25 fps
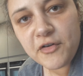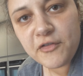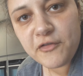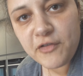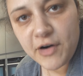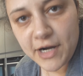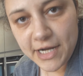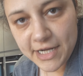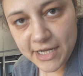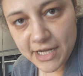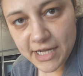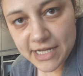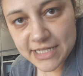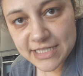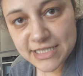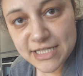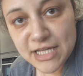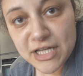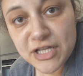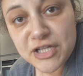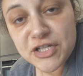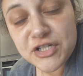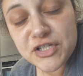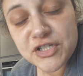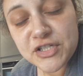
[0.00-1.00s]
Right guys,
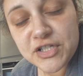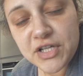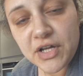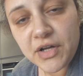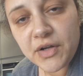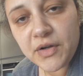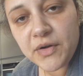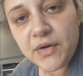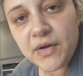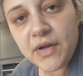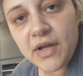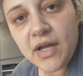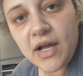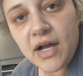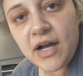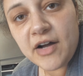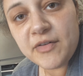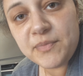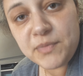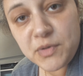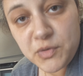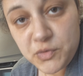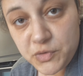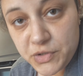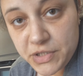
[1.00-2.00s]
so
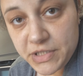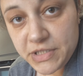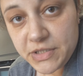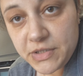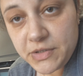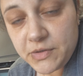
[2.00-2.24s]
I've portioned